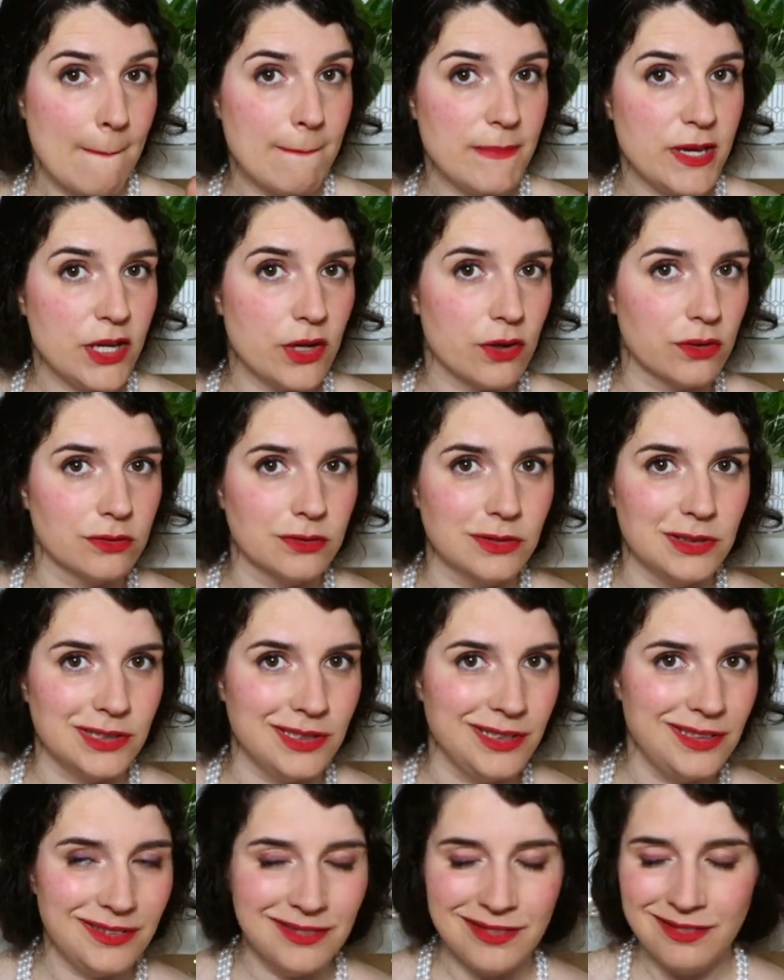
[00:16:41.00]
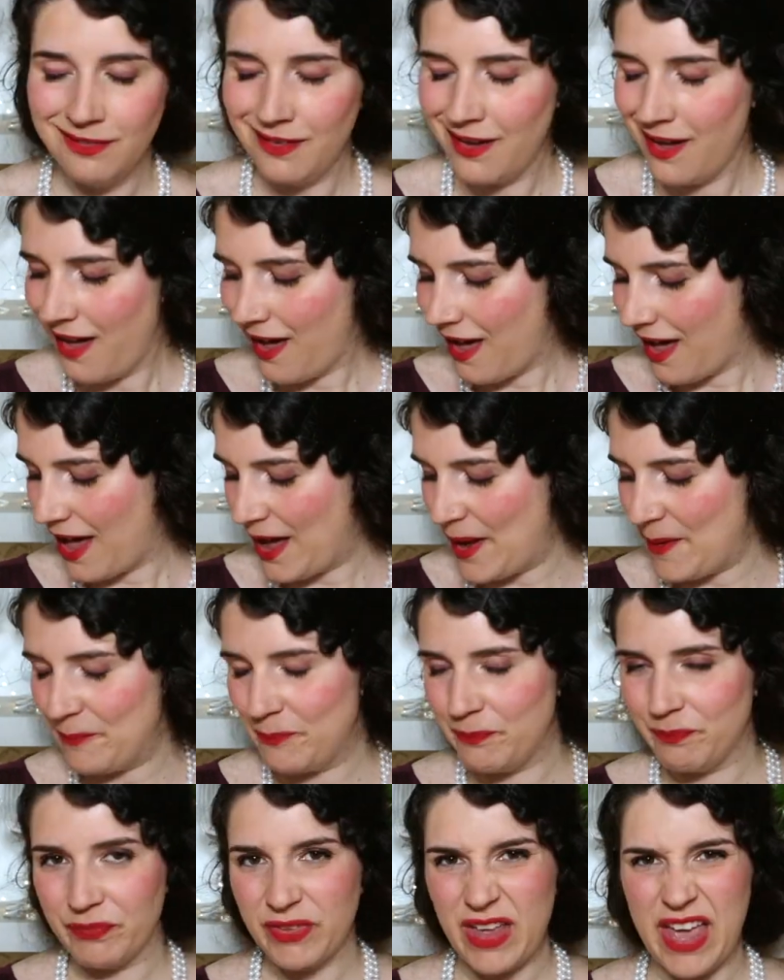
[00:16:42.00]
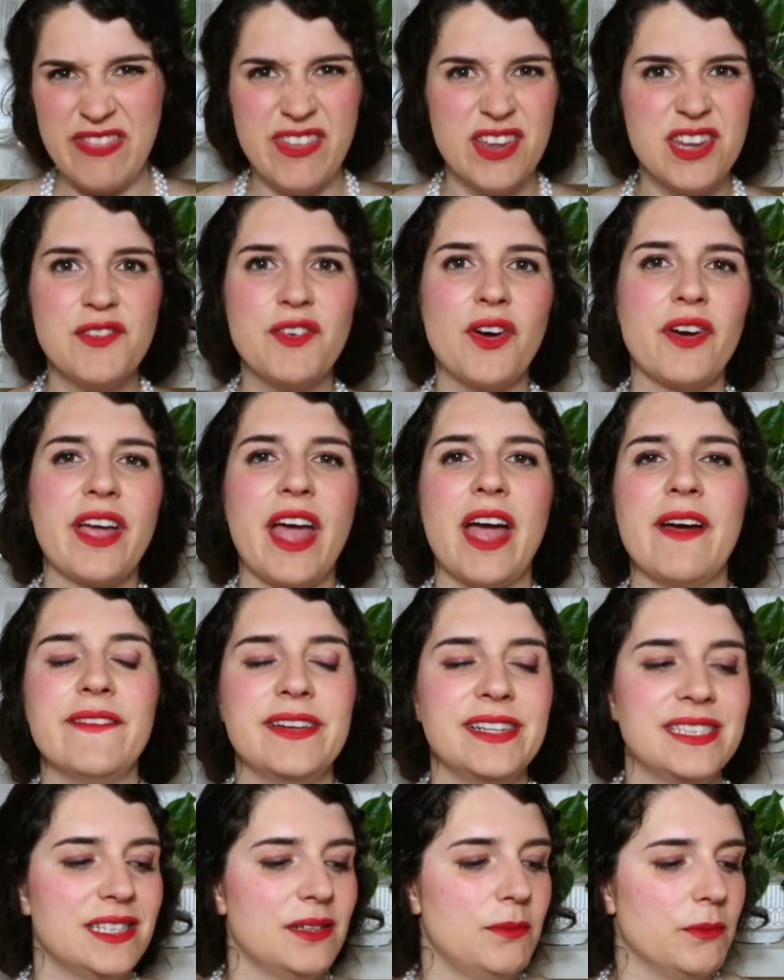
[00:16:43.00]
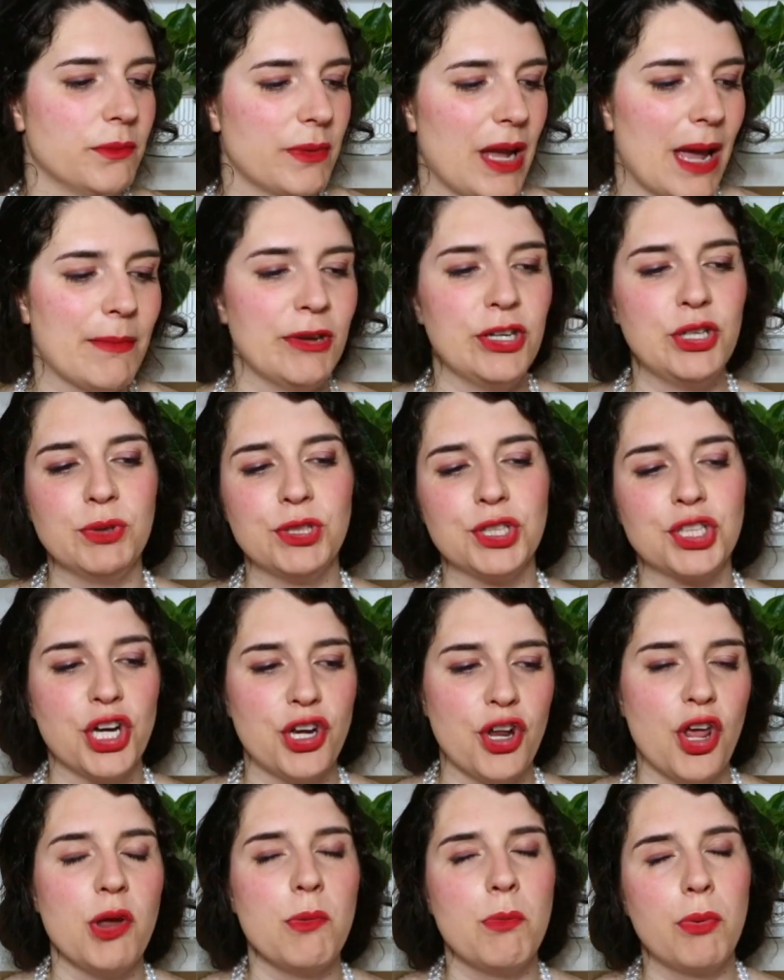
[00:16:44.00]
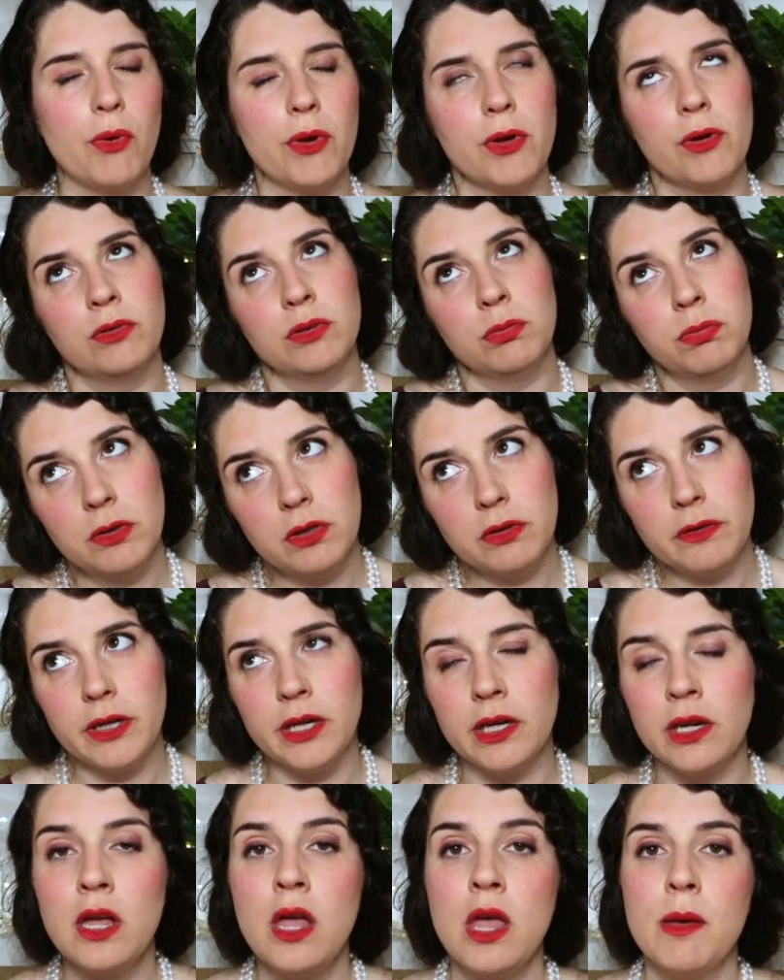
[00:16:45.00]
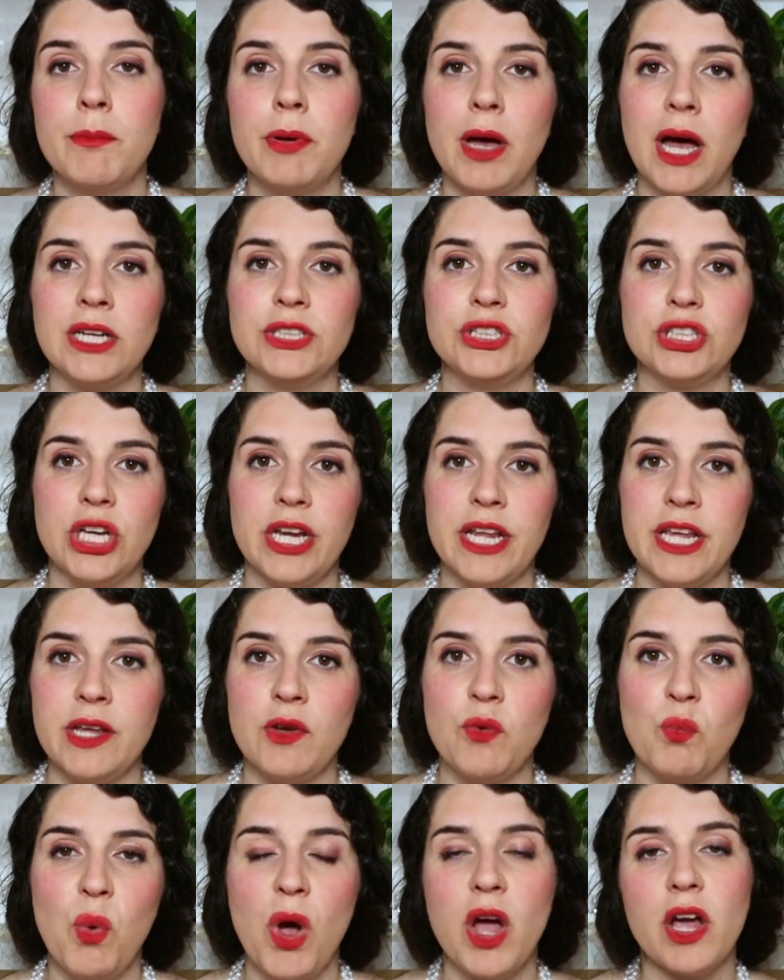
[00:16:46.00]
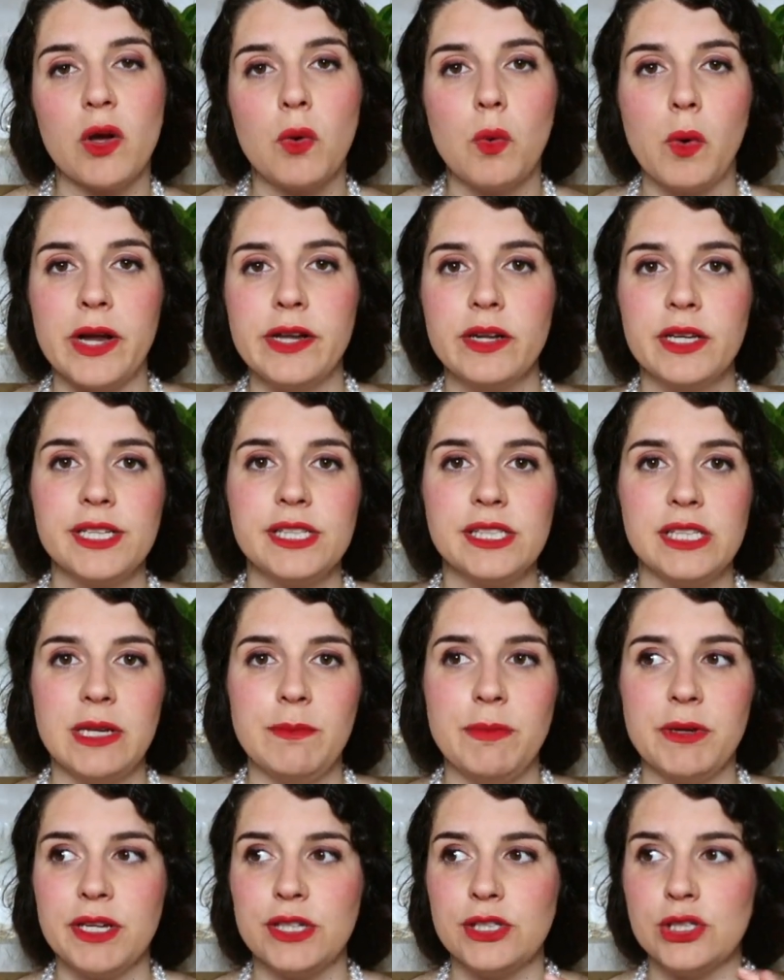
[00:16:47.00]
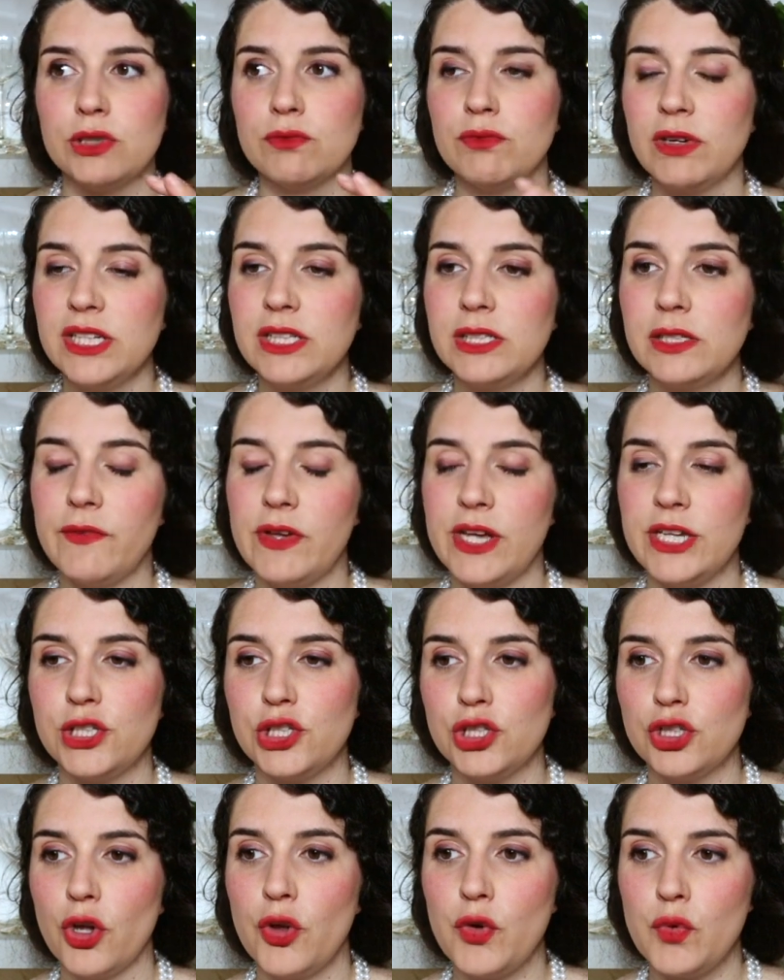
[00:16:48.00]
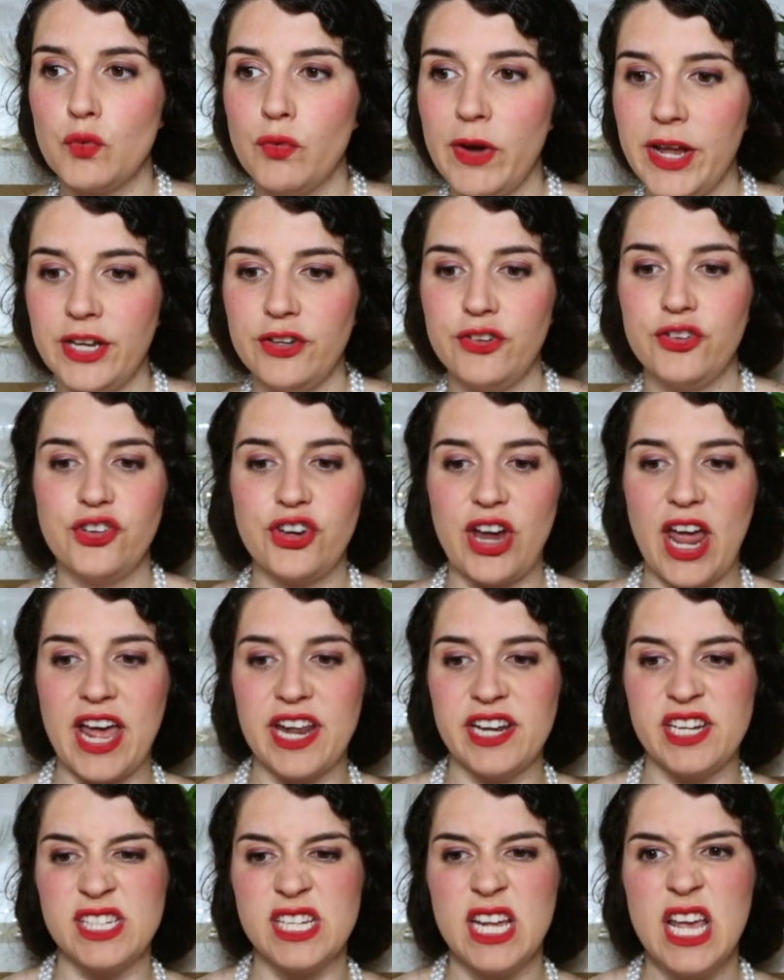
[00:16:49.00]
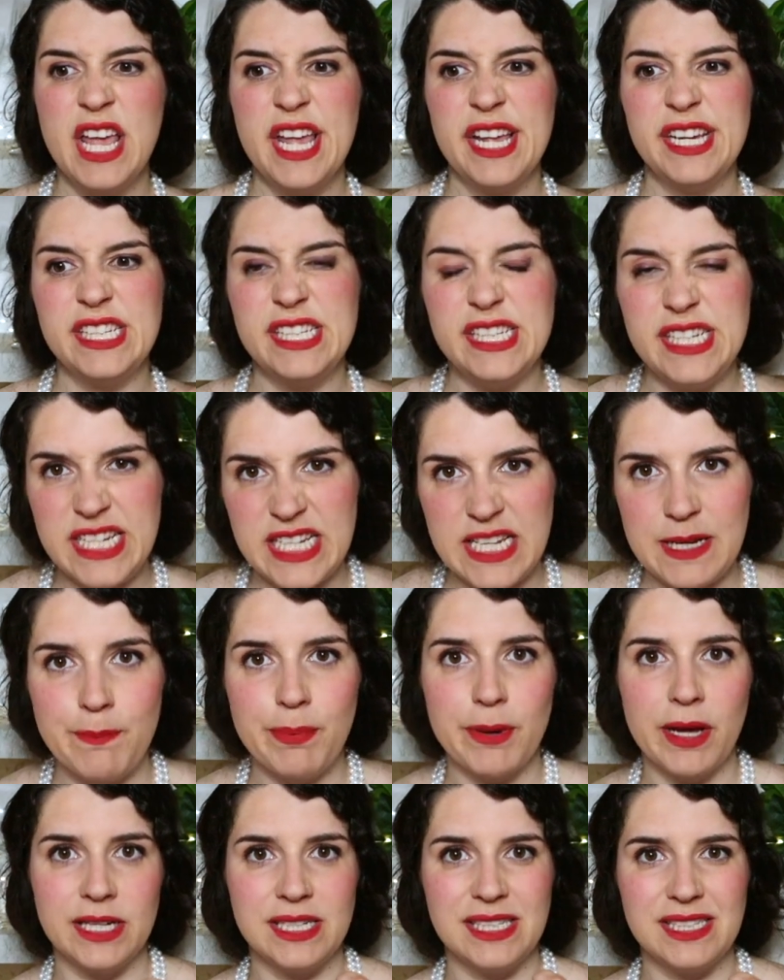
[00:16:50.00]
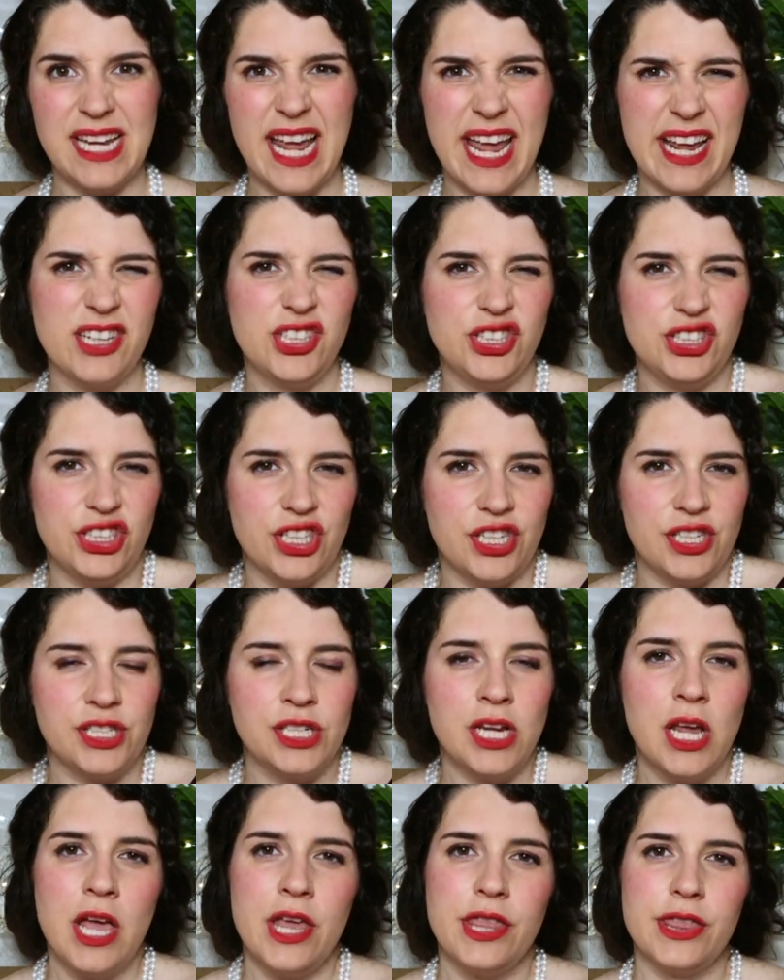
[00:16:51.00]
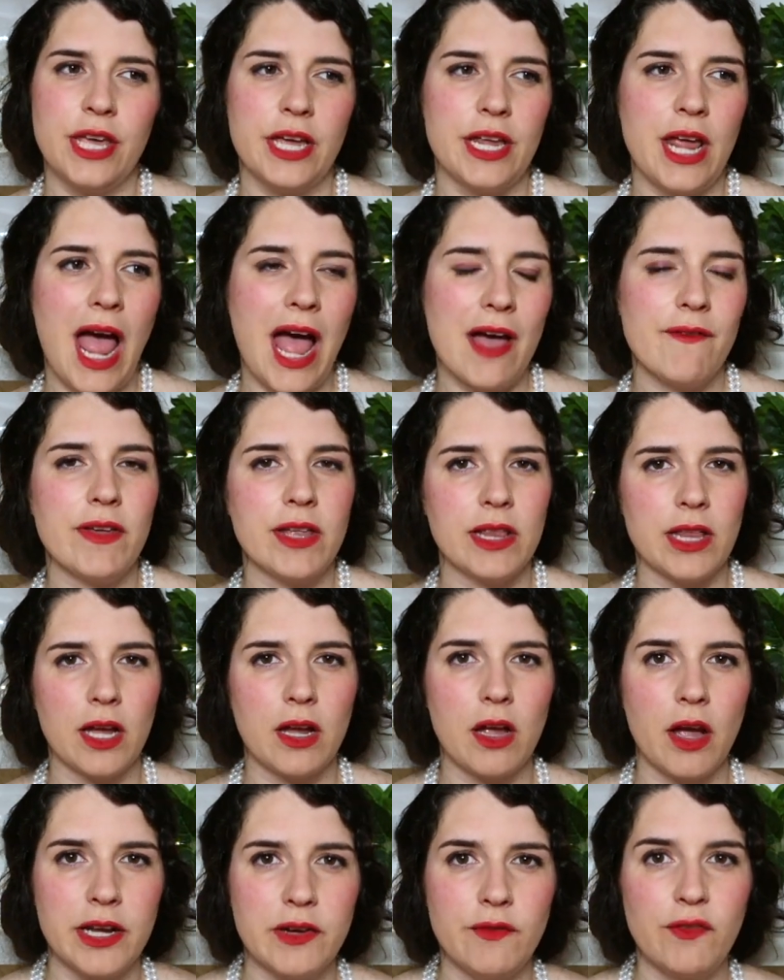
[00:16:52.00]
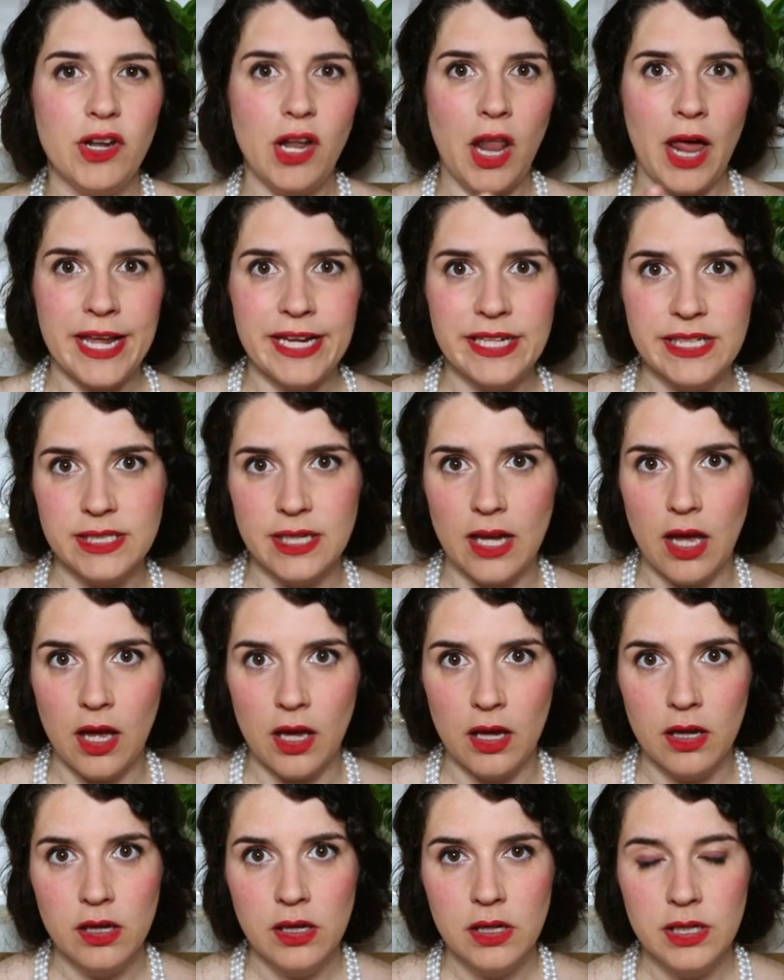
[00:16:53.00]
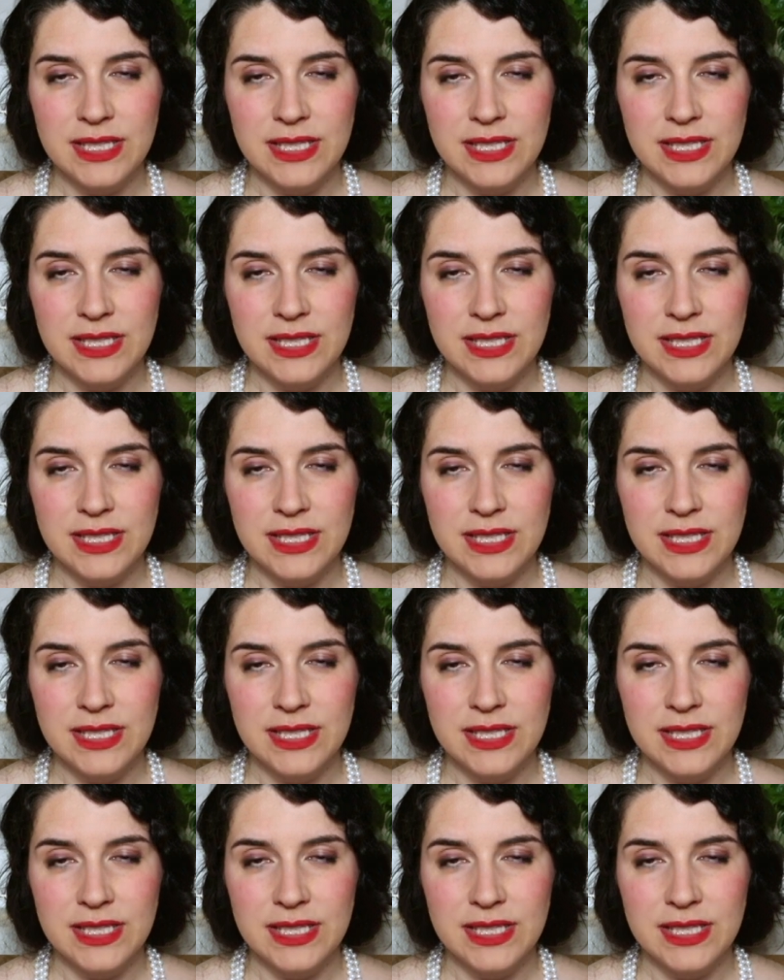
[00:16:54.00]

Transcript: piquancy. And then you've got carrots and cabbage, which I know boiled boring, but actually work quite nicely because the rest of it is so rich and deep and textured that having that kind of lighter,